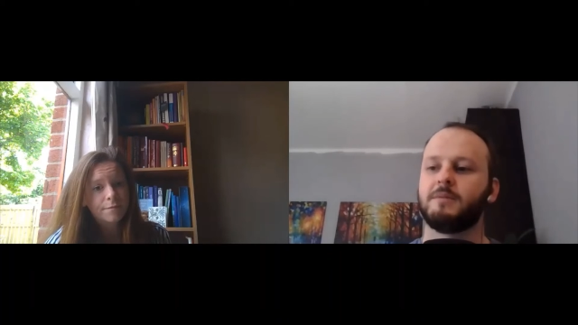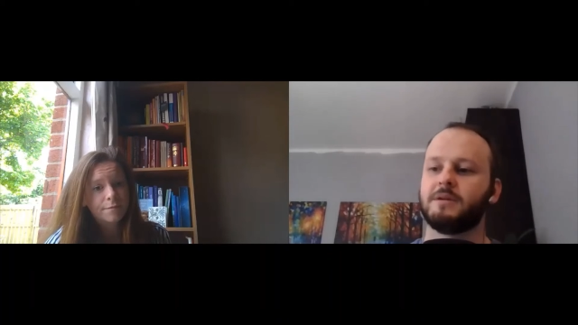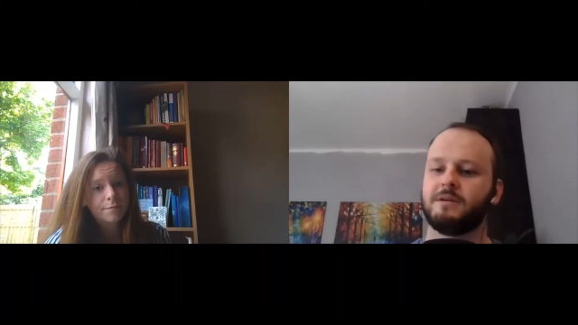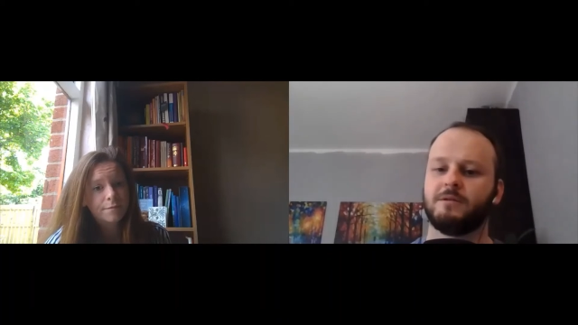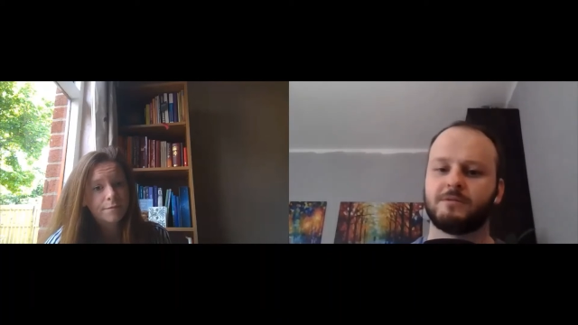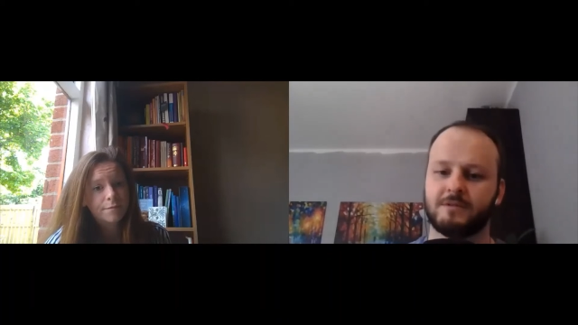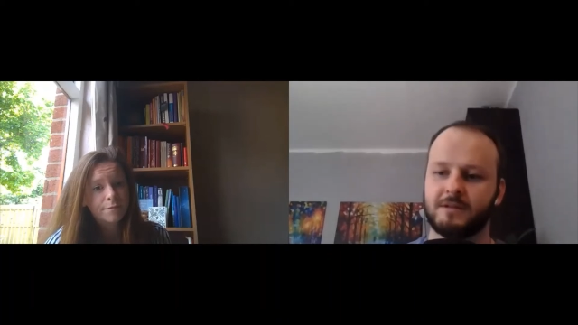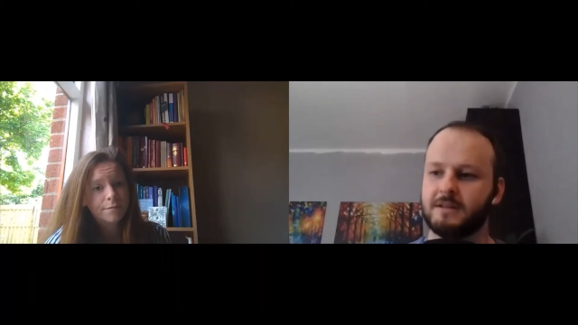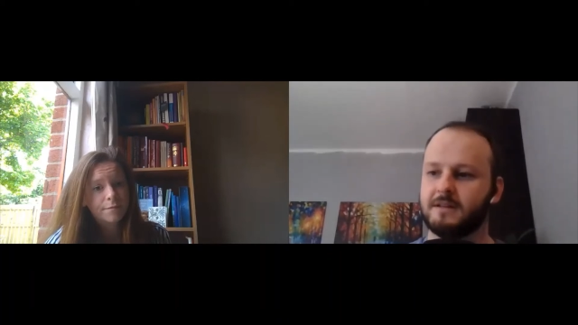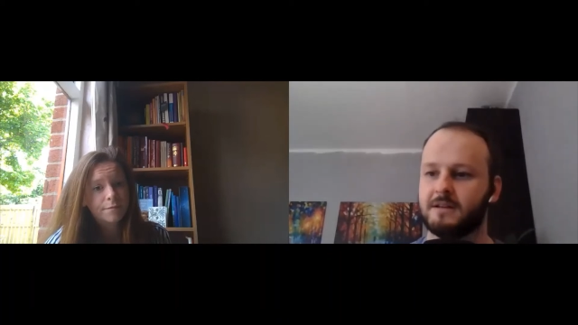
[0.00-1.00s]
Speaker 1: But you also
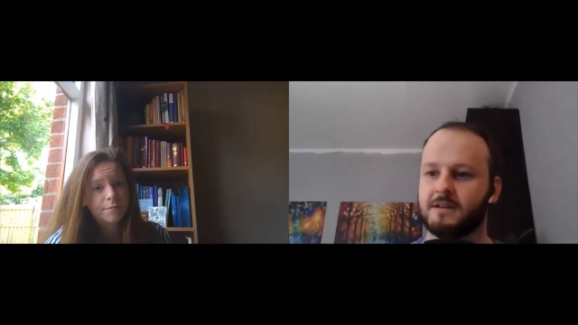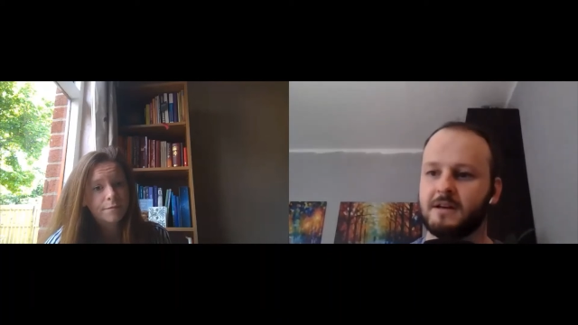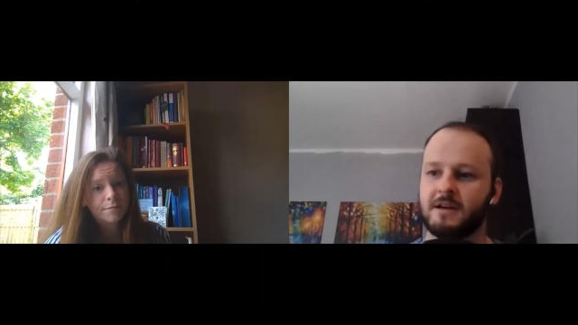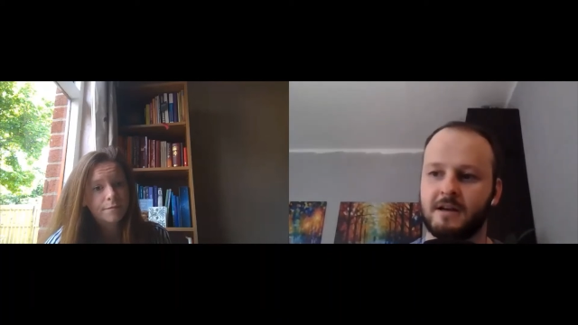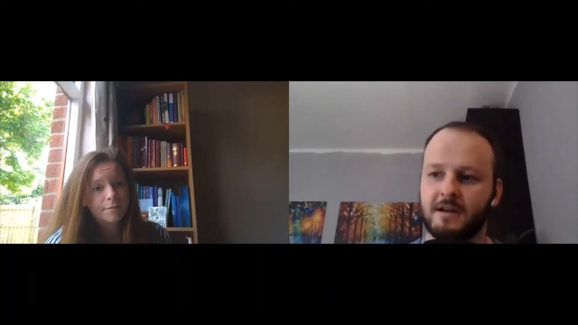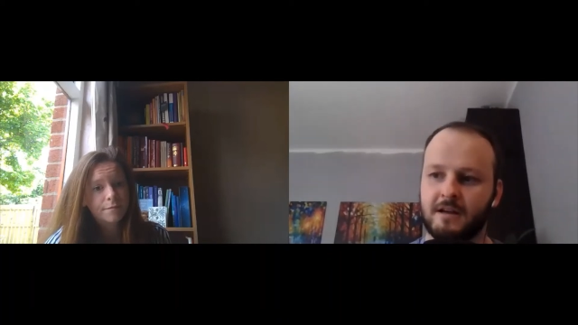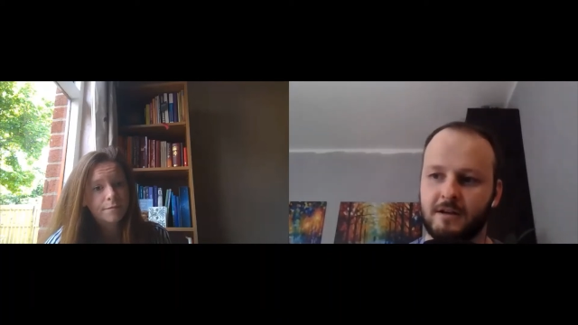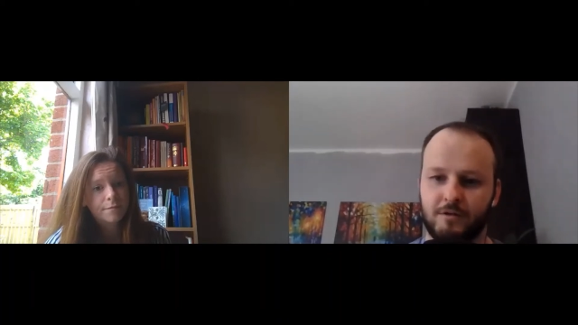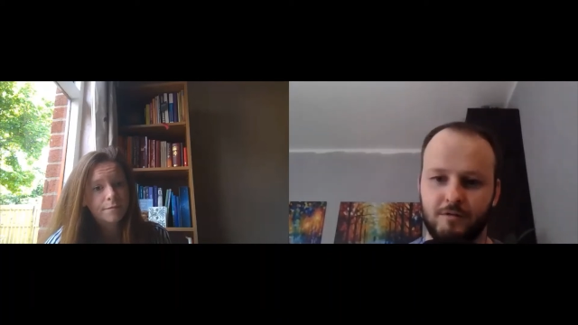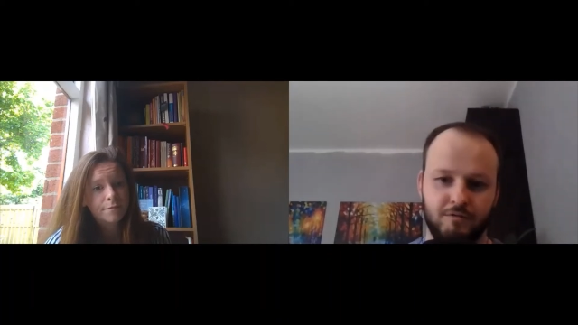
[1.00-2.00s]
said that
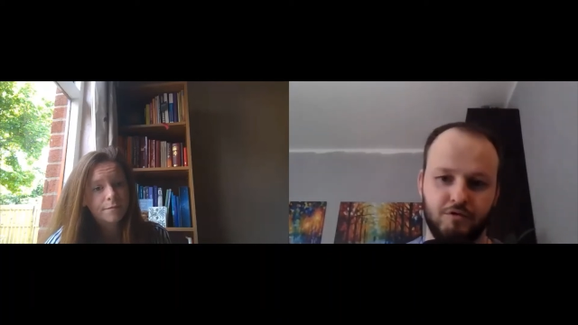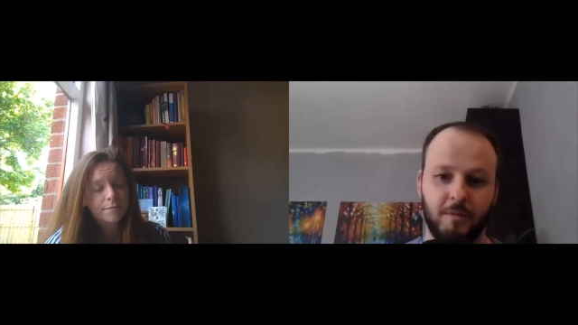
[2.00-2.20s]
no